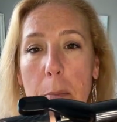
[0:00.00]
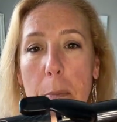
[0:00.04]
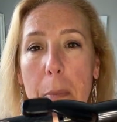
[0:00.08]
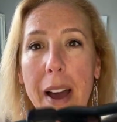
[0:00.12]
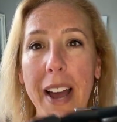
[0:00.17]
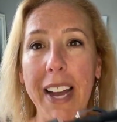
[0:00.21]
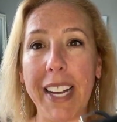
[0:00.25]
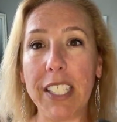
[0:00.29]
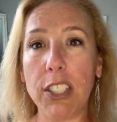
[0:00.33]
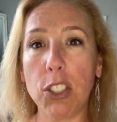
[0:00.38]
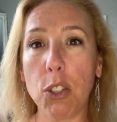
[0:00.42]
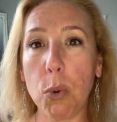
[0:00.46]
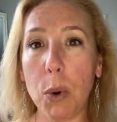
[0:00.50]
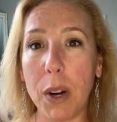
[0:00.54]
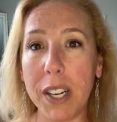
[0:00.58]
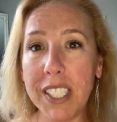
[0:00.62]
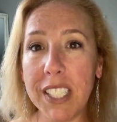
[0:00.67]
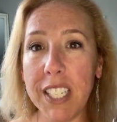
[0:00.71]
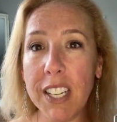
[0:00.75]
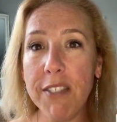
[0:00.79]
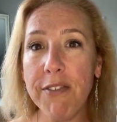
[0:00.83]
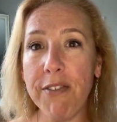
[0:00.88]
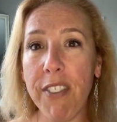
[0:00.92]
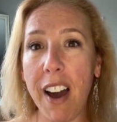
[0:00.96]
my
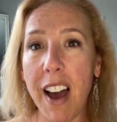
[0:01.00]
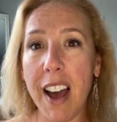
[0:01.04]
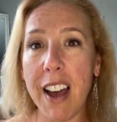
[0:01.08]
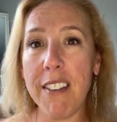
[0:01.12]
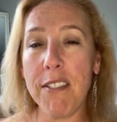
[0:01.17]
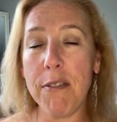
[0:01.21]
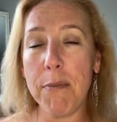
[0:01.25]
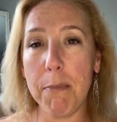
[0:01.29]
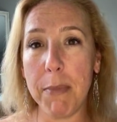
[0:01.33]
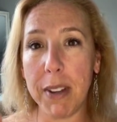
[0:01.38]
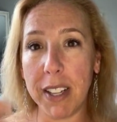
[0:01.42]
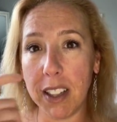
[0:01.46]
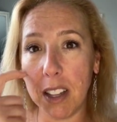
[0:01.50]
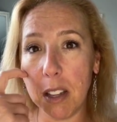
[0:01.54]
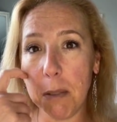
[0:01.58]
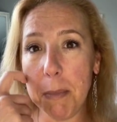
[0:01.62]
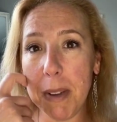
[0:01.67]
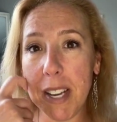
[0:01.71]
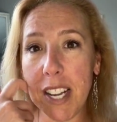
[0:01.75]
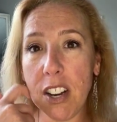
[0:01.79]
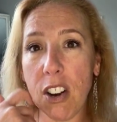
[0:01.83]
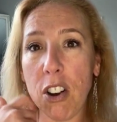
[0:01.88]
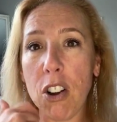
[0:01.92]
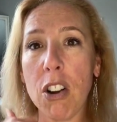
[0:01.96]
25
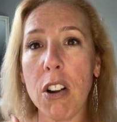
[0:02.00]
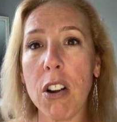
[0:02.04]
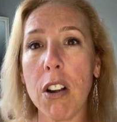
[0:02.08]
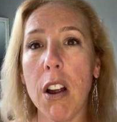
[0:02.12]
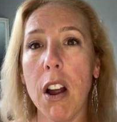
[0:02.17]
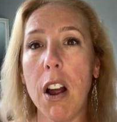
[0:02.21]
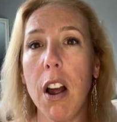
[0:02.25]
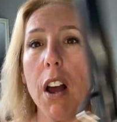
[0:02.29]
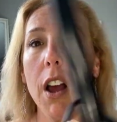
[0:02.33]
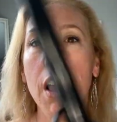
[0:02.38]
millimeter